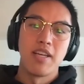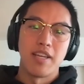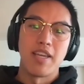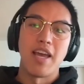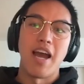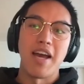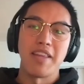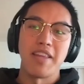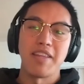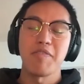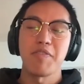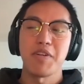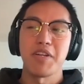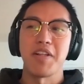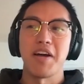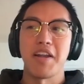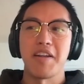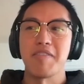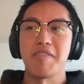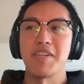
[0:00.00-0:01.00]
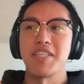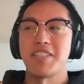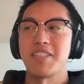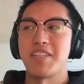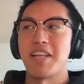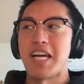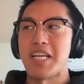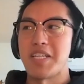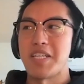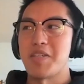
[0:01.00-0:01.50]
Yeah, I think for a lot of us in
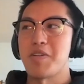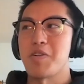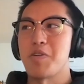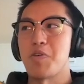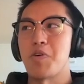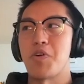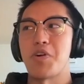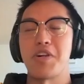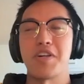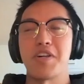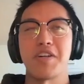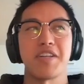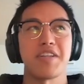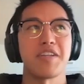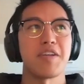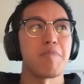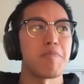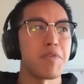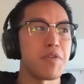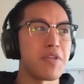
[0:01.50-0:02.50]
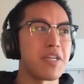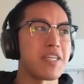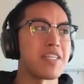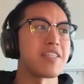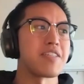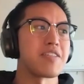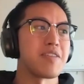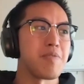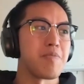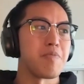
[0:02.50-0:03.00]
the Azure Core computing
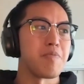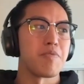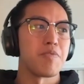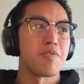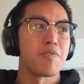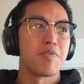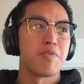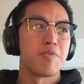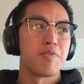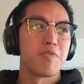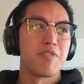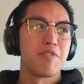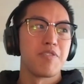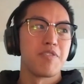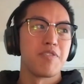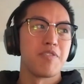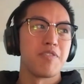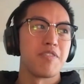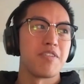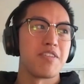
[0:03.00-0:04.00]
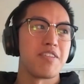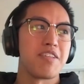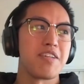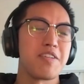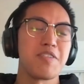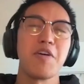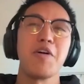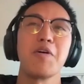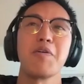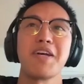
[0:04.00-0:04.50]
systems, yeah. there's
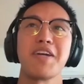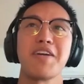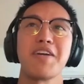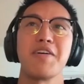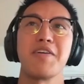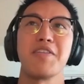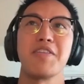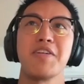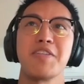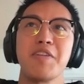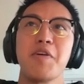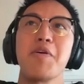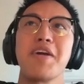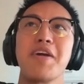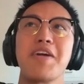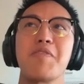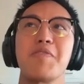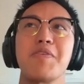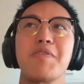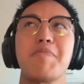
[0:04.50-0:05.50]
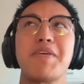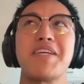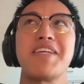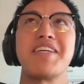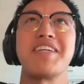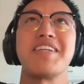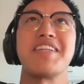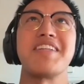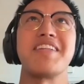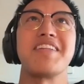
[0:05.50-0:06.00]
no way there's no way it would
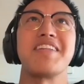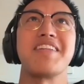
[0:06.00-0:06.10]
be